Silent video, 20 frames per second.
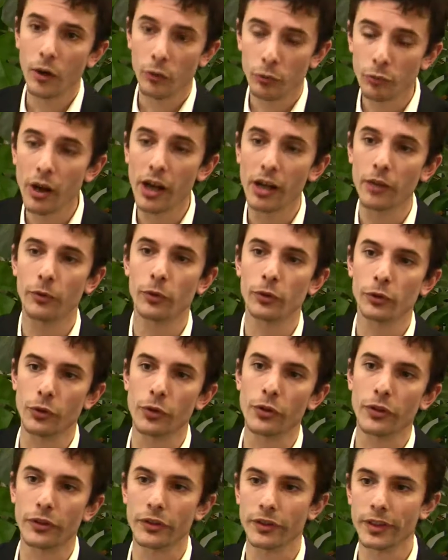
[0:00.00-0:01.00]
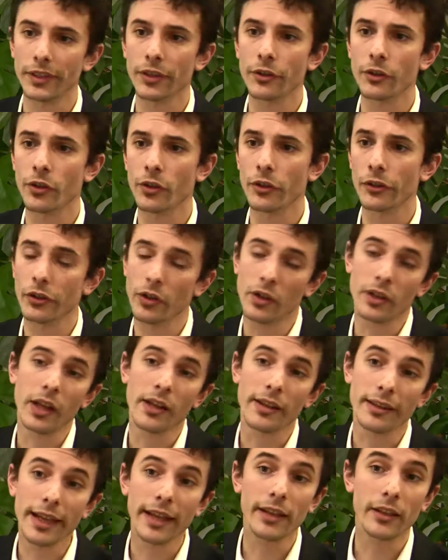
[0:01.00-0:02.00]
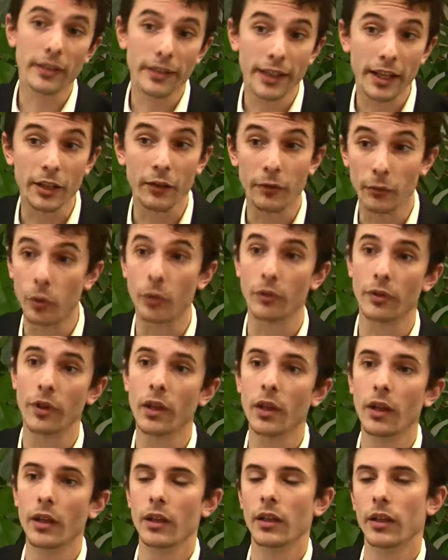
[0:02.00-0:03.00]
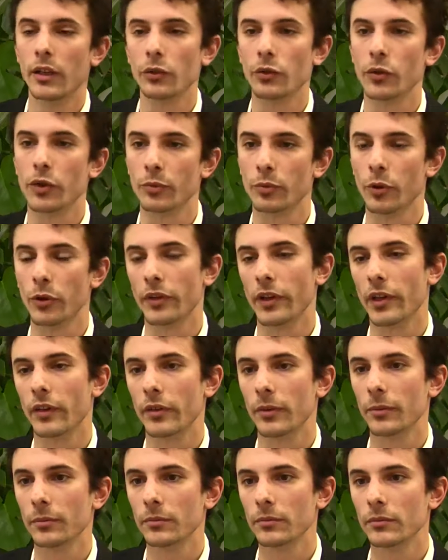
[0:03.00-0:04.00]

relevant to the citizens, and that they can get involved into this process.